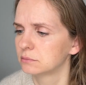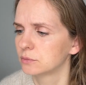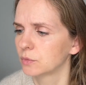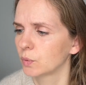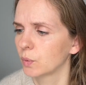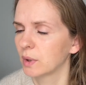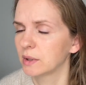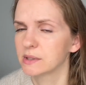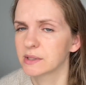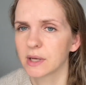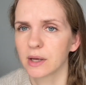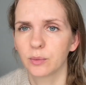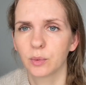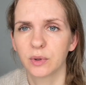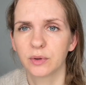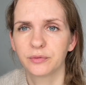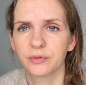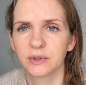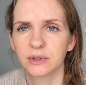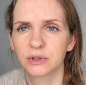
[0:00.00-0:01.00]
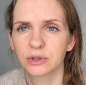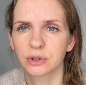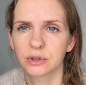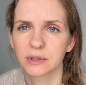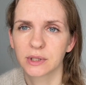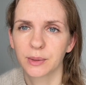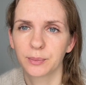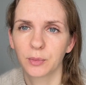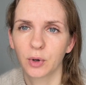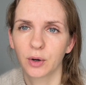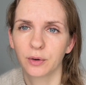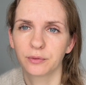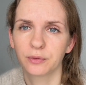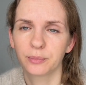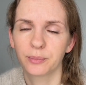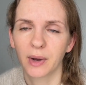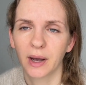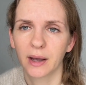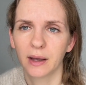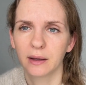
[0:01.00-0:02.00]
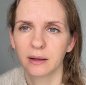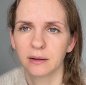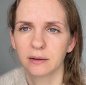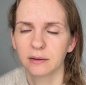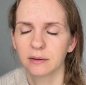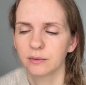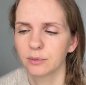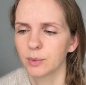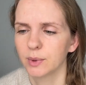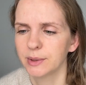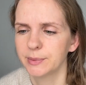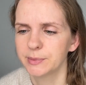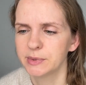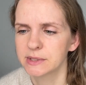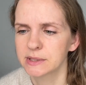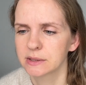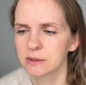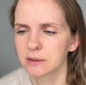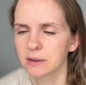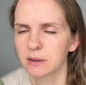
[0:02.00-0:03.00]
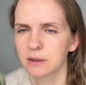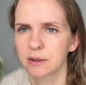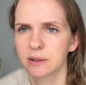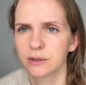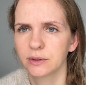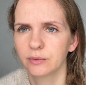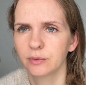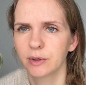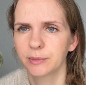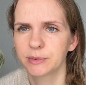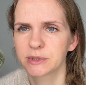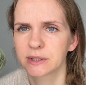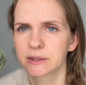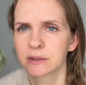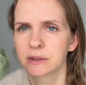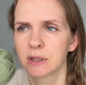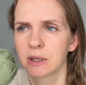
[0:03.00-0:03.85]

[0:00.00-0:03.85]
once I will finish some of my WIPs, current WIPs,